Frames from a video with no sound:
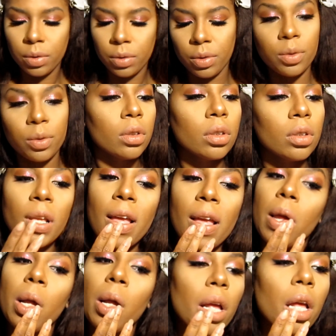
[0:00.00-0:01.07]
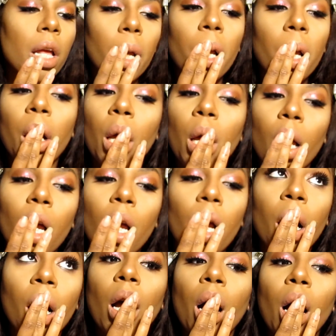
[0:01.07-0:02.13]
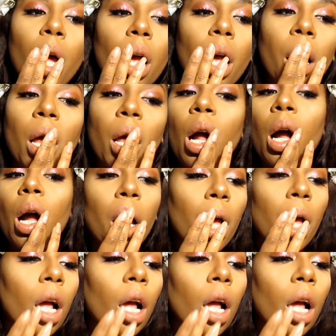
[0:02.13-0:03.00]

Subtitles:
And I know that's the Maybelline liquid liner.